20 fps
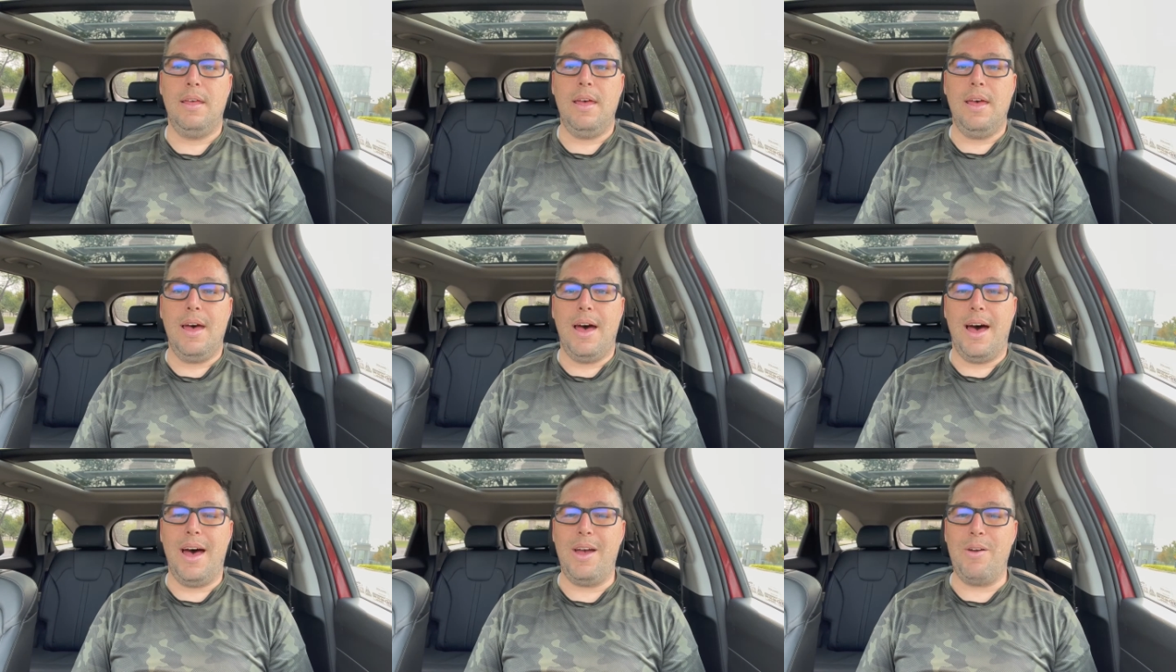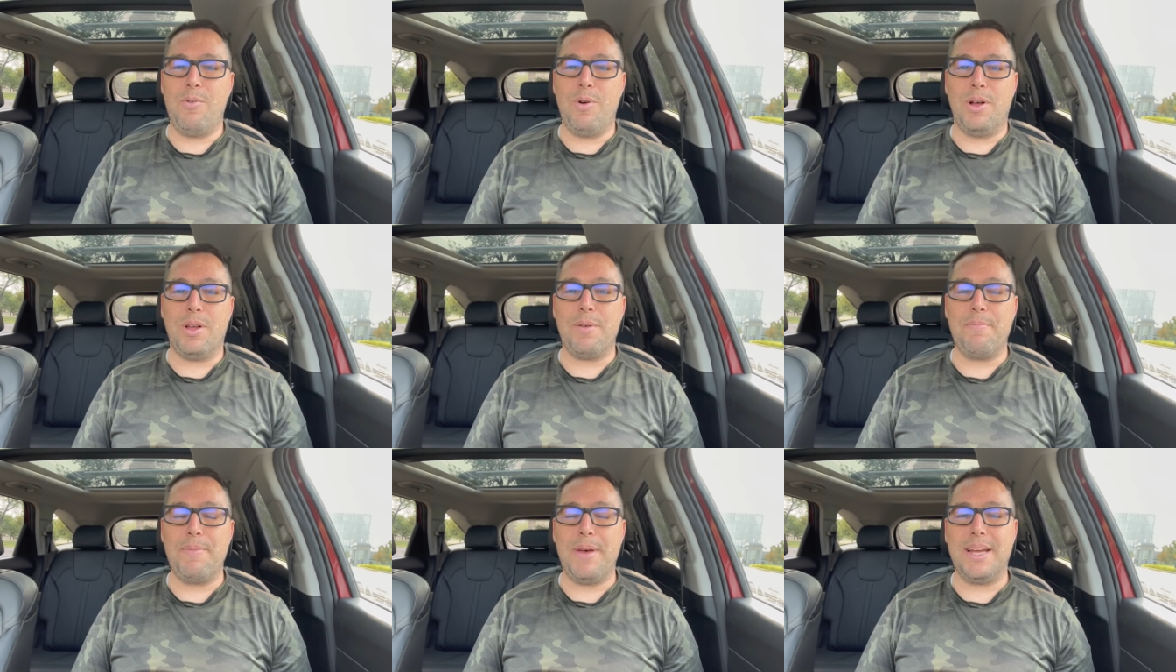Hi,
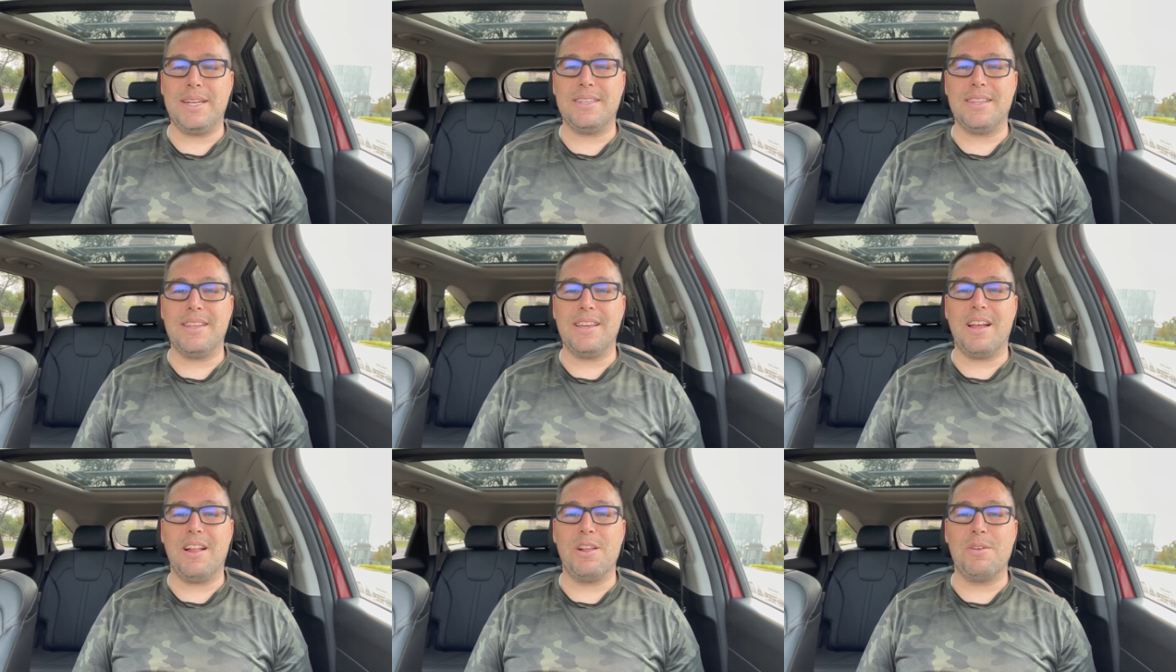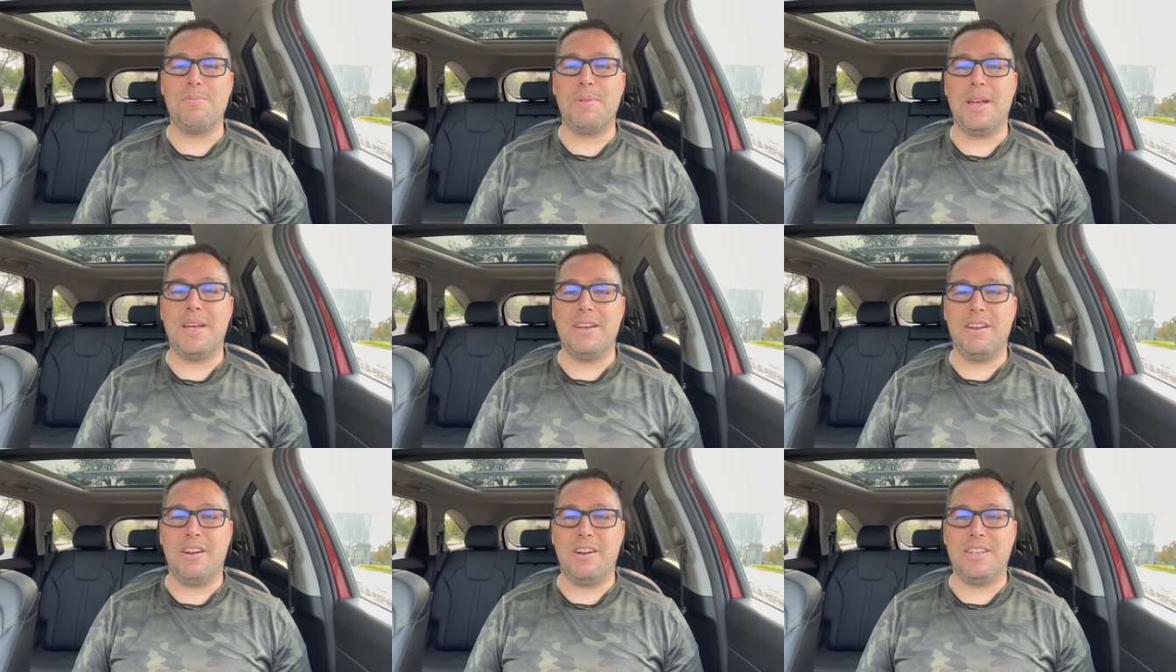welcome back to the
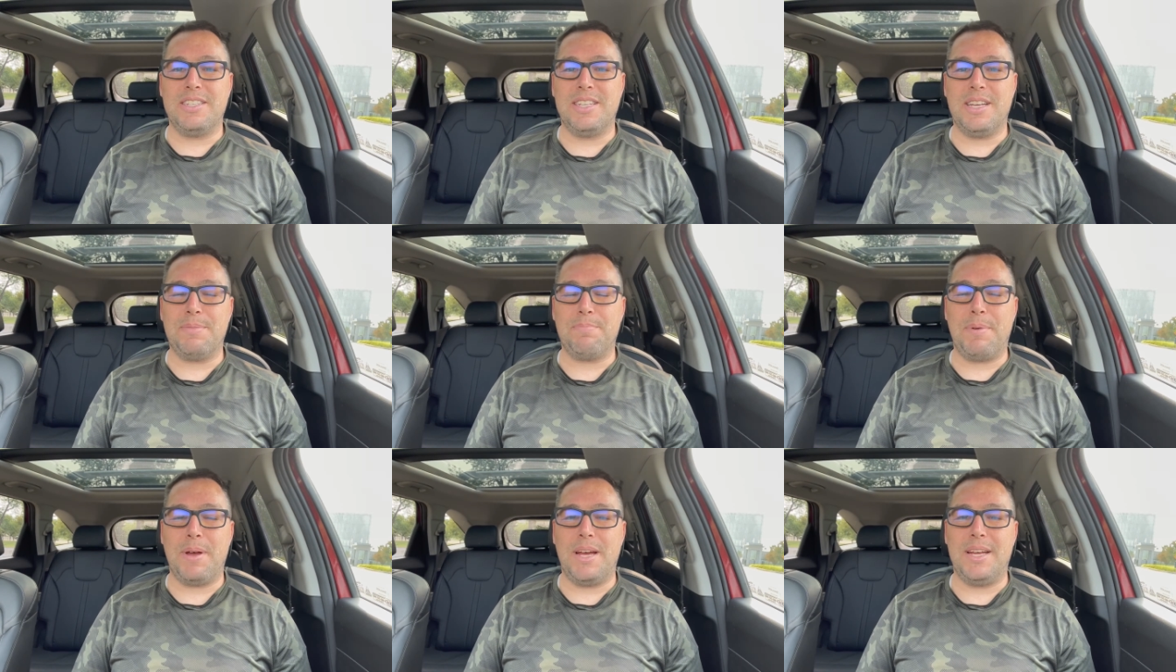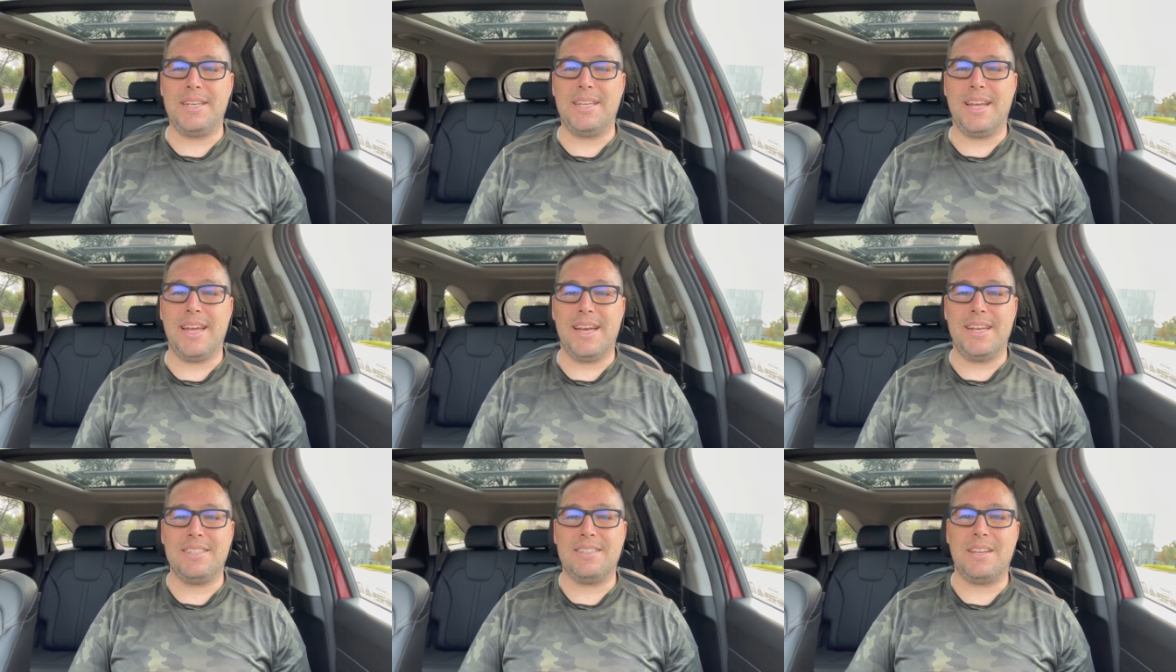Colorblind Architect
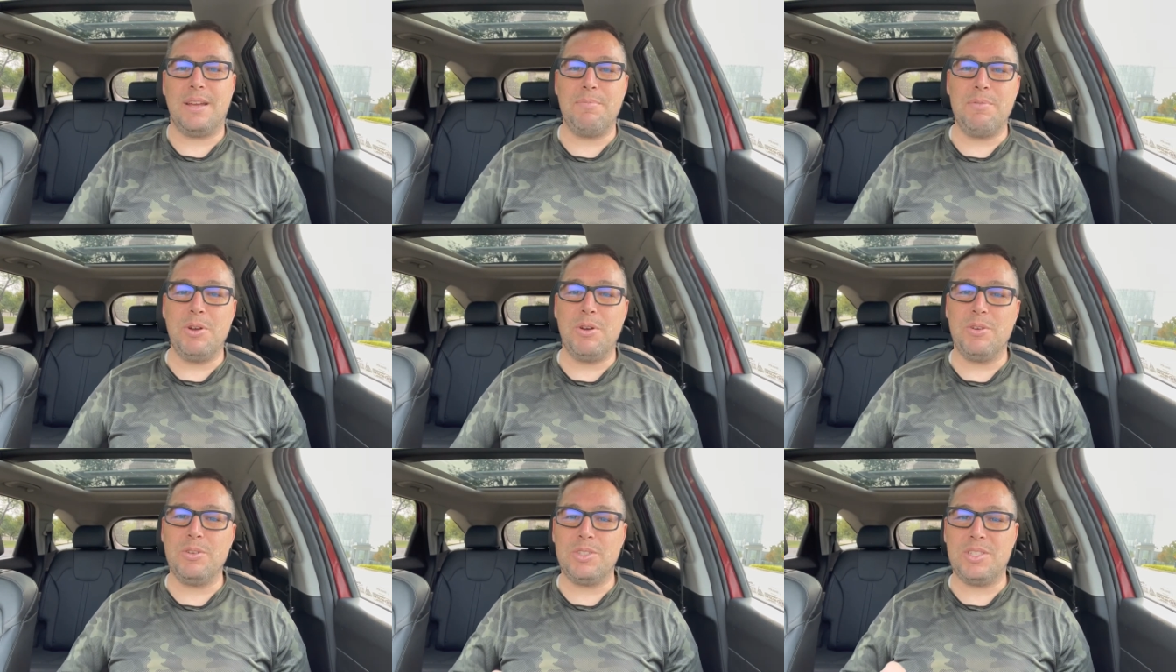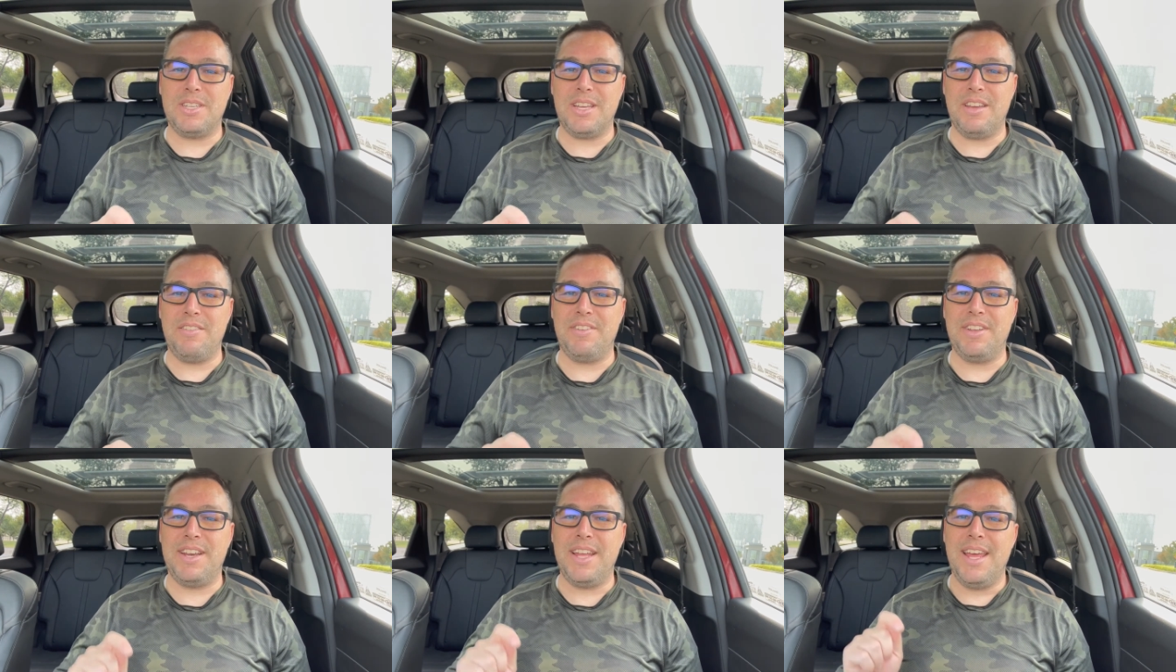Podcast. I'm your host,
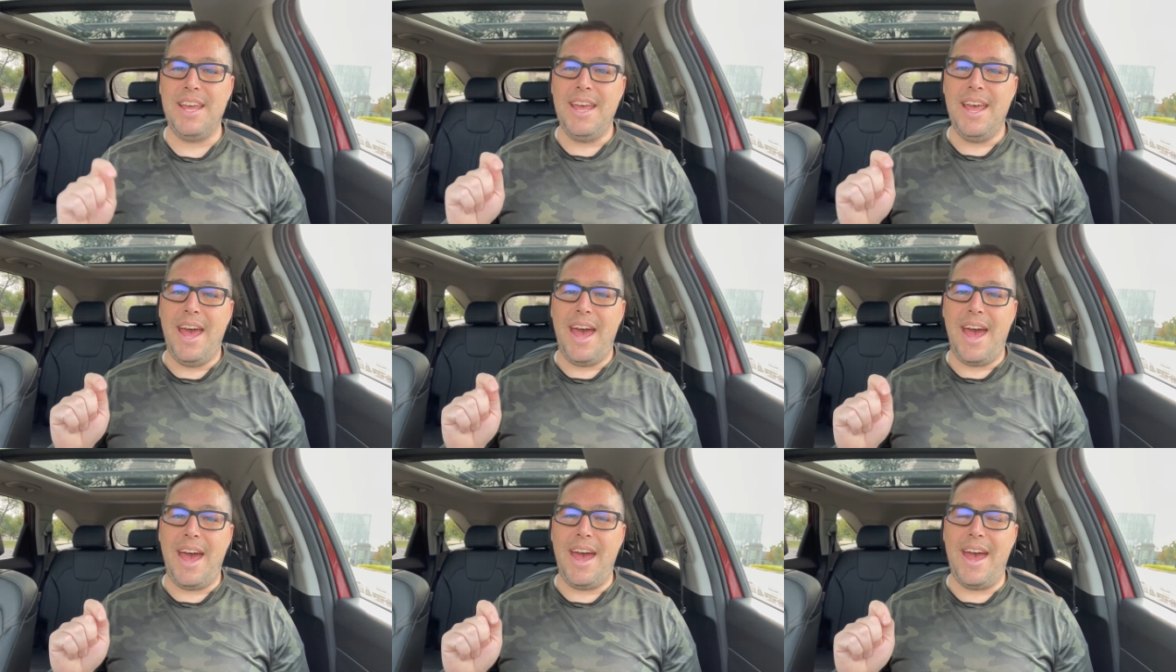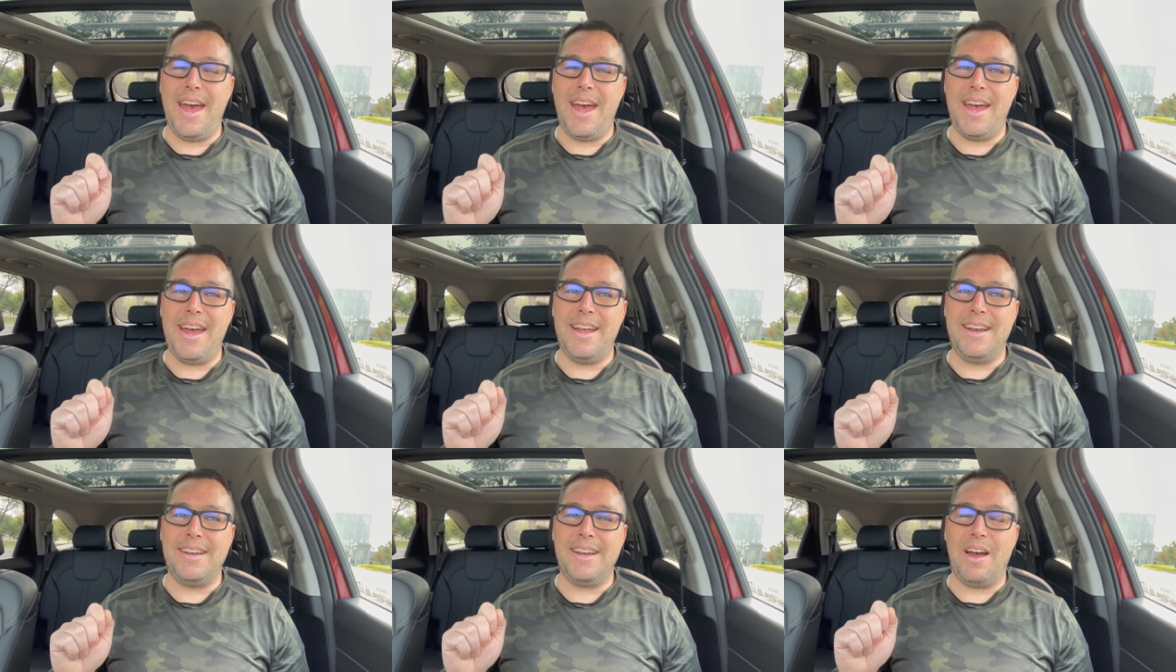David,
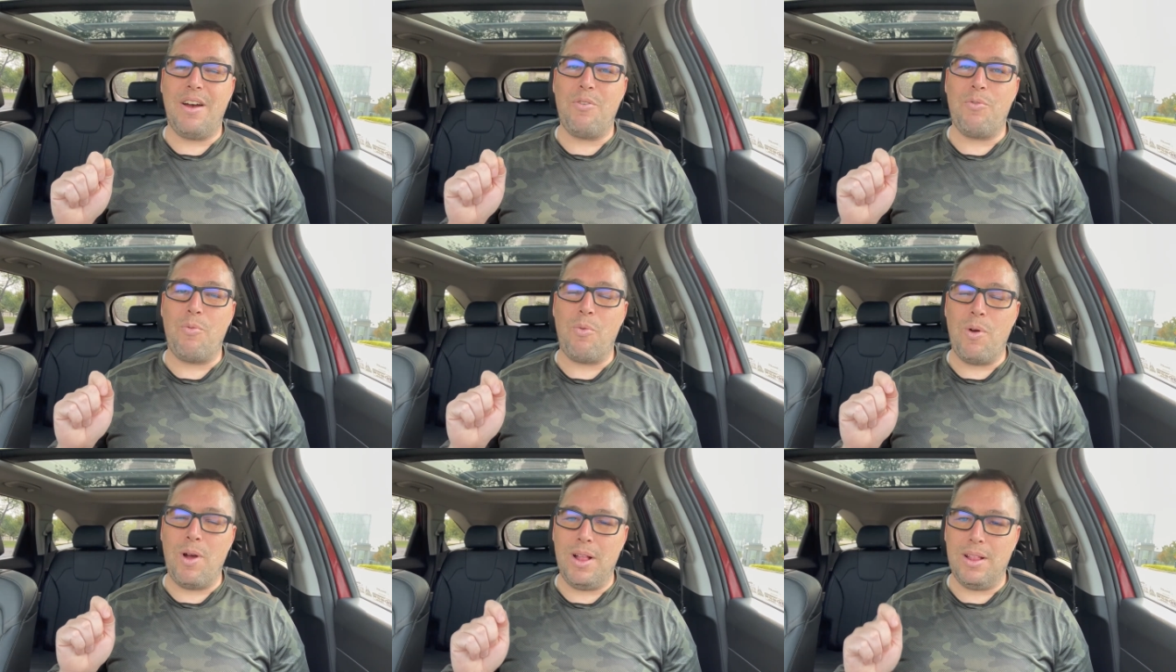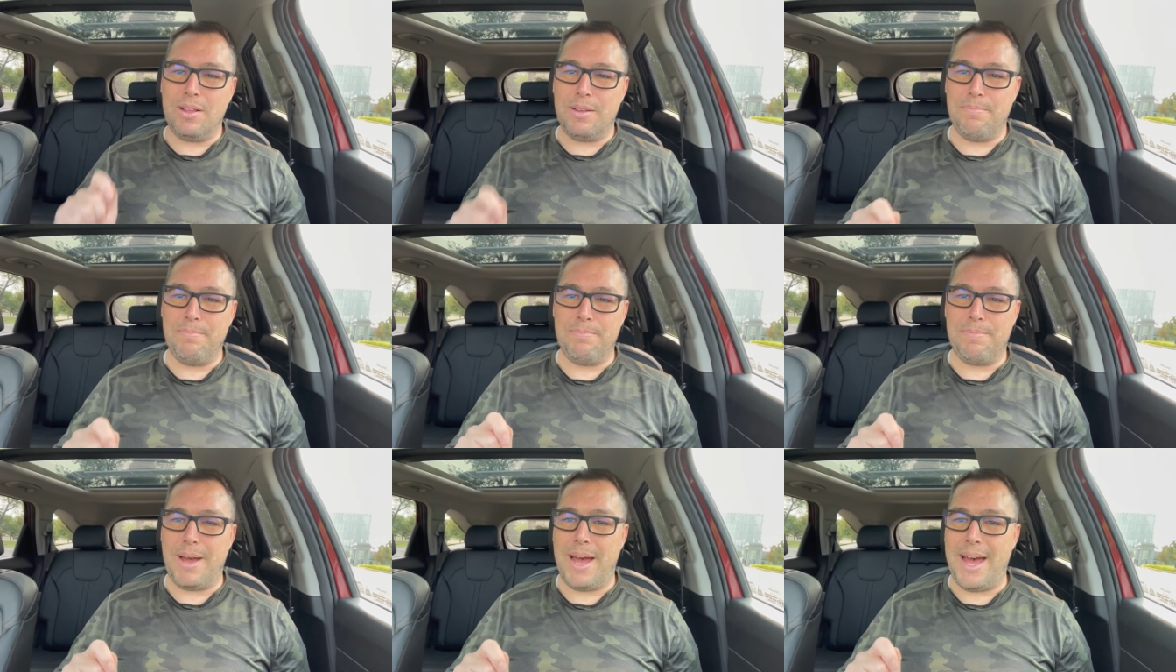and
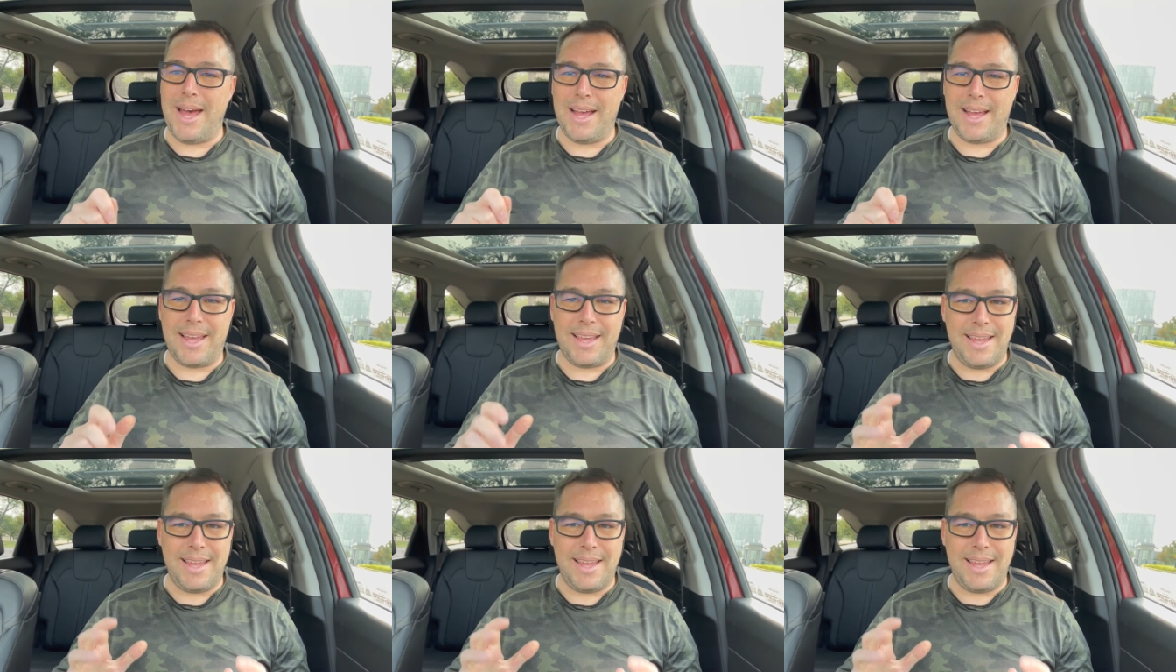welcome back.